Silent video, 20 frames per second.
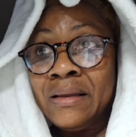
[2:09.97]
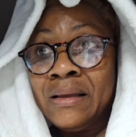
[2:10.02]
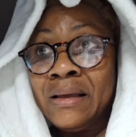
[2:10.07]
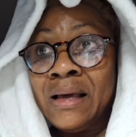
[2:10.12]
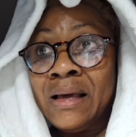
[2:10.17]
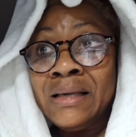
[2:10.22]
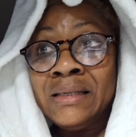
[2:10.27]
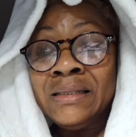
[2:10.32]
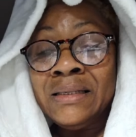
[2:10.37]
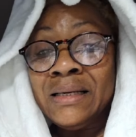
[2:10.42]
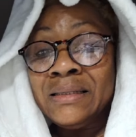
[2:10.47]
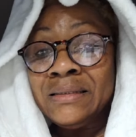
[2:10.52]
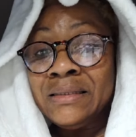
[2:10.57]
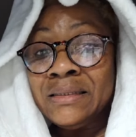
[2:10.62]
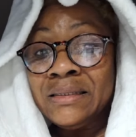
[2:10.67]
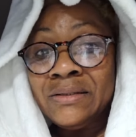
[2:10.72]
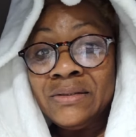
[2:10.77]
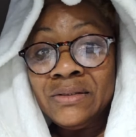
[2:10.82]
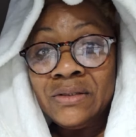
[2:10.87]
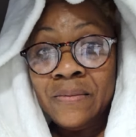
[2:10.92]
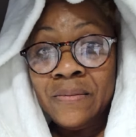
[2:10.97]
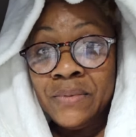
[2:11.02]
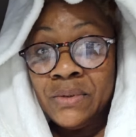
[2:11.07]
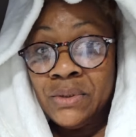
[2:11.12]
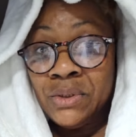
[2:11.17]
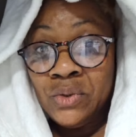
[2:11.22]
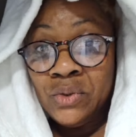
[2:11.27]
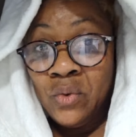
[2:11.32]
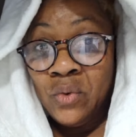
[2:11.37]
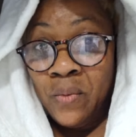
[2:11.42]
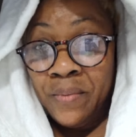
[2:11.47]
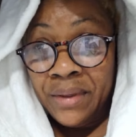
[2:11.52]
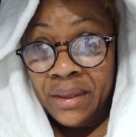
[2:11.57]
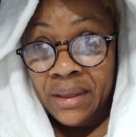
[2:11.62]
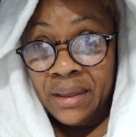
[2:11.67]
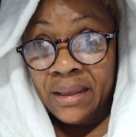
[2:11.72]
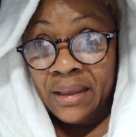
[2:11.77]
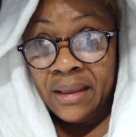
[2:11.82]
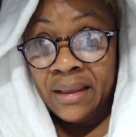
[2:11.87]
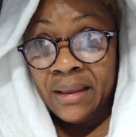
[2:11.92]
And yet, it's not supposed to
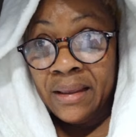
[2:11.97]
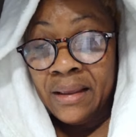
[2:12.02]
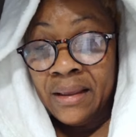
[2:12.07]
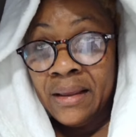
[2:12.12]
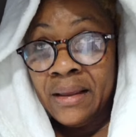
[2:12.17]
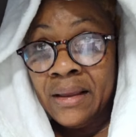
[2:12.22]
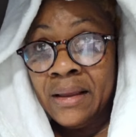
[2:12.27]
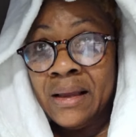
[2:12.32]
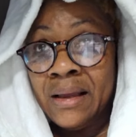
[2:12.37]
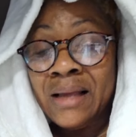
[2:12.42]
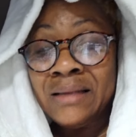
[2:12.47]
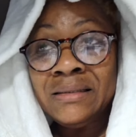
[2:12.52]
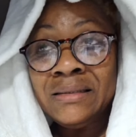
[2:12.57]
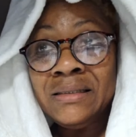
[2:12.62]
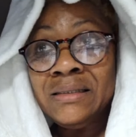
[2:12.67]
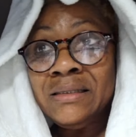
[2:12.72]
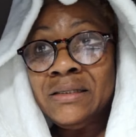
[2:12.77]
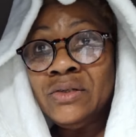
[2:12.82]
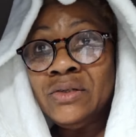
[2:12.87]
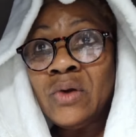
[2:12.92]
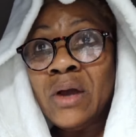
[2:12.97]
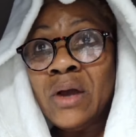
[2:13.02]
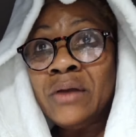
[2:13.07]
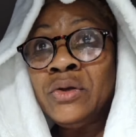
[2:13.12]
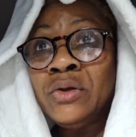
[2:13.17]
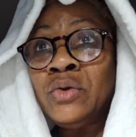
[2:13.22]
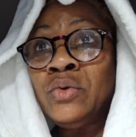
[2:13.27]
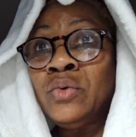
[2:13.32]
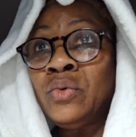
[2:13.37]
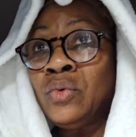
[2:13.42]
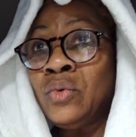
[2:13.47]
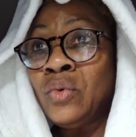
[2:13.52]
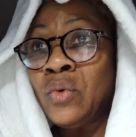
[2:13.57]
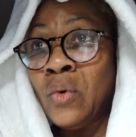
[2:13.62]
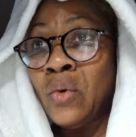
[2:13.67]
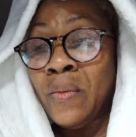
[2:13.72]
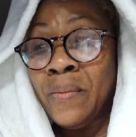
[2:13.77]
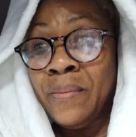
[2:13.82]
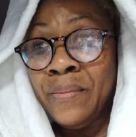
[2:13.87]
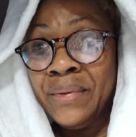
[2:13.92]
be. And Diddy, you
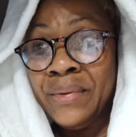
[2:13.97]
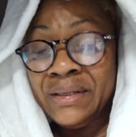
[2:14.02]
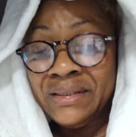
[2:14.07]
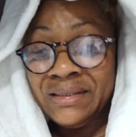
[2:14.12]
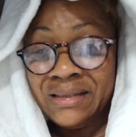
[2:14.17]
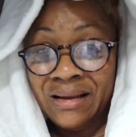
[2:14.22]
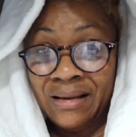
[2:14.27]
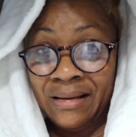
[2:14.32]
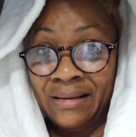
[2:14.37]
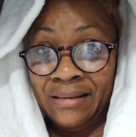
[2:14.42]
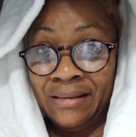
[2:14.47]
know better.